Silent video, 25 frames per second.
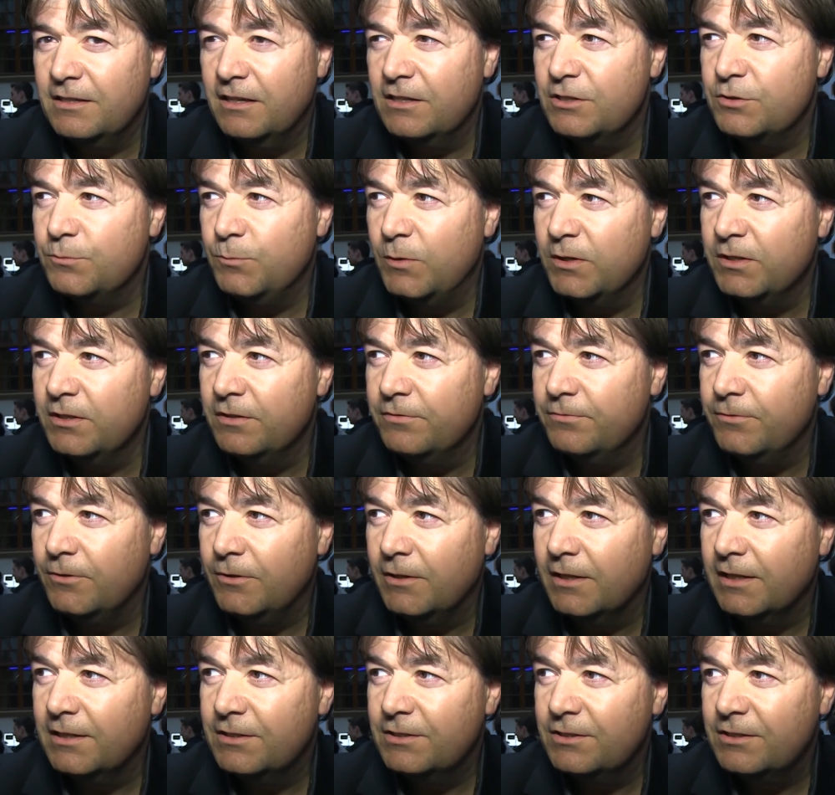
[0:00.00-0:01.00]
It's wonderful.
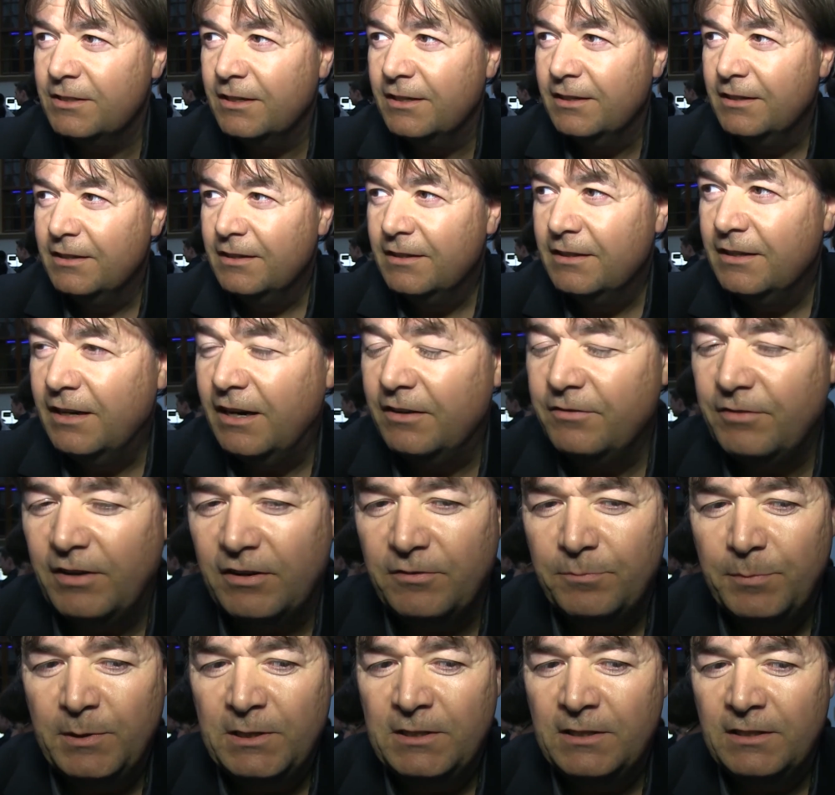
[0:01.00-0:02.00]

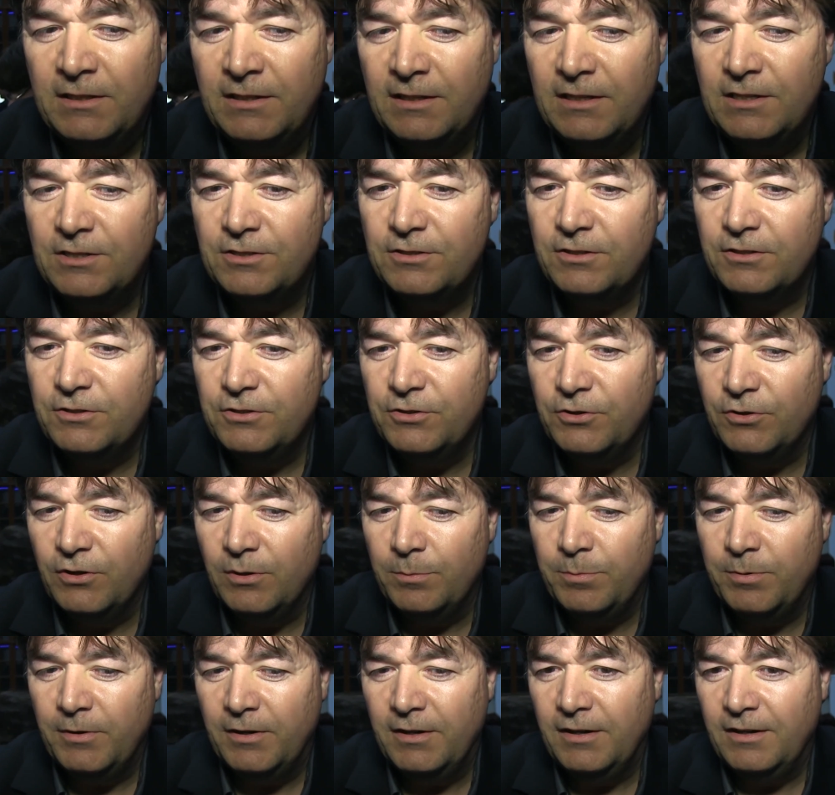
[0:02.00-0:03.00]
I've been in Eastern
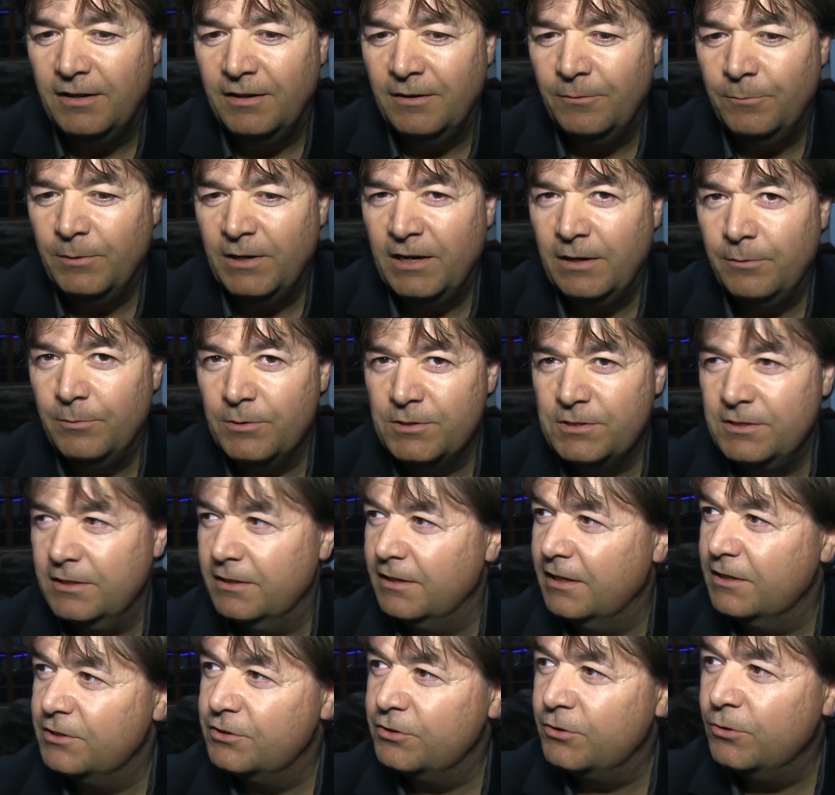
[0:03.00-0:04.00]
Europe when I was still
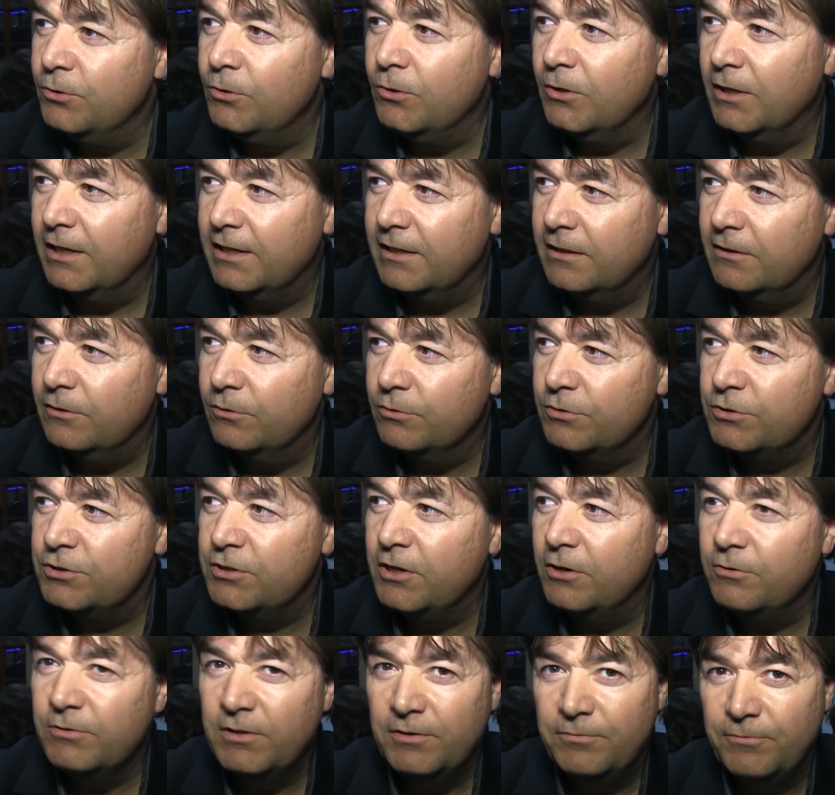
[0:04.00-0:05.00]
at school, and it looks
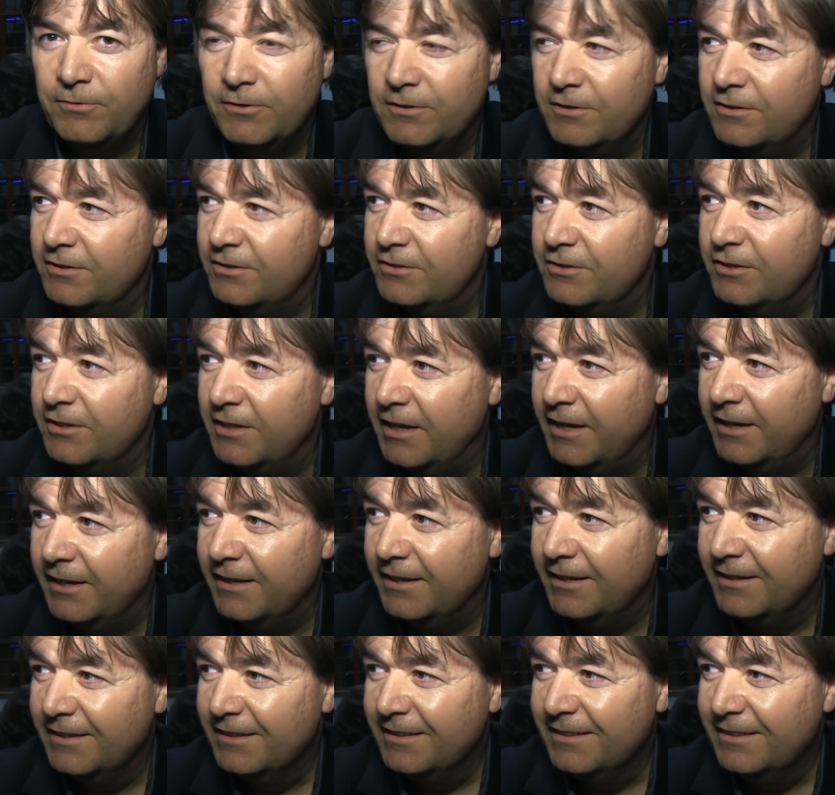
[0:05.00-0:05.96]
so different today.